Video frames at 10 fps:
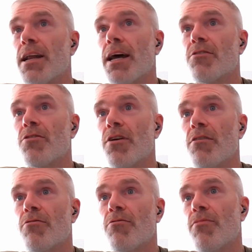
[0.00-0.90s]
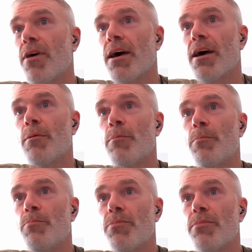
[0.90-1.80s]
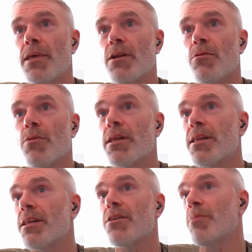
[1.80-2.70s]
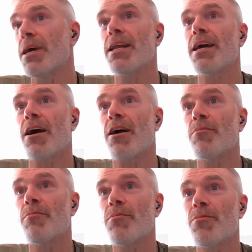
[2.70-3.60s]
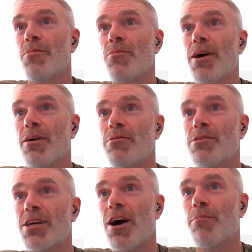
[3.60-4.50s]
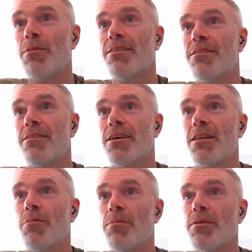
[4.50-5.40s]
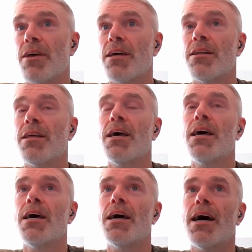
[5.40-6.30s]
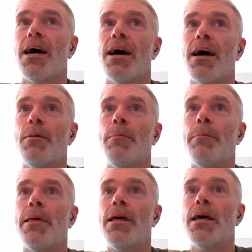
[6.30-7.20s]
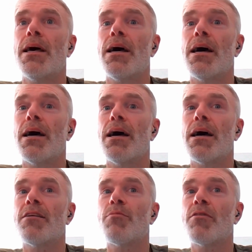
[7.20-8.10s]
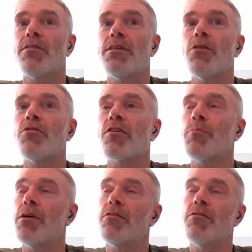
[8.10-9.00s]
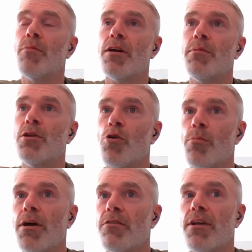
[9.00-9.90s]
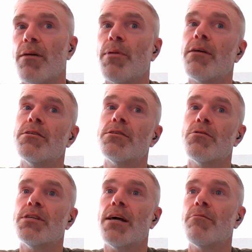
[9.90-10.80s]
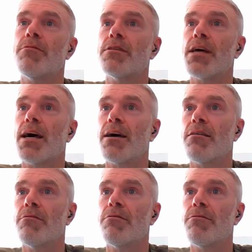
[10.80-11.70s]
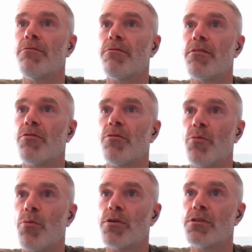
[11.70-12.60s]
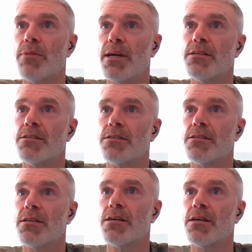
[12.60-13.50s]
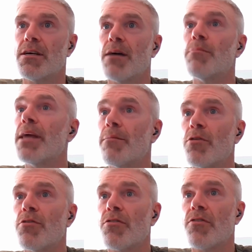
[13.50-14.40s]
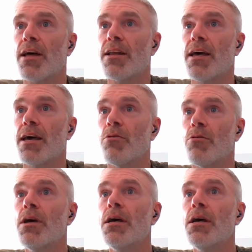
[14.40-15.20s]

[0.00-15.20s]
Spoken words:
an attitude of, well, it didn't do me any harm, which is a common thing that might be said. Um, and I suppose those experiences might have been normalized for that parent. So it's helpful to have some supports in place to help them to understand how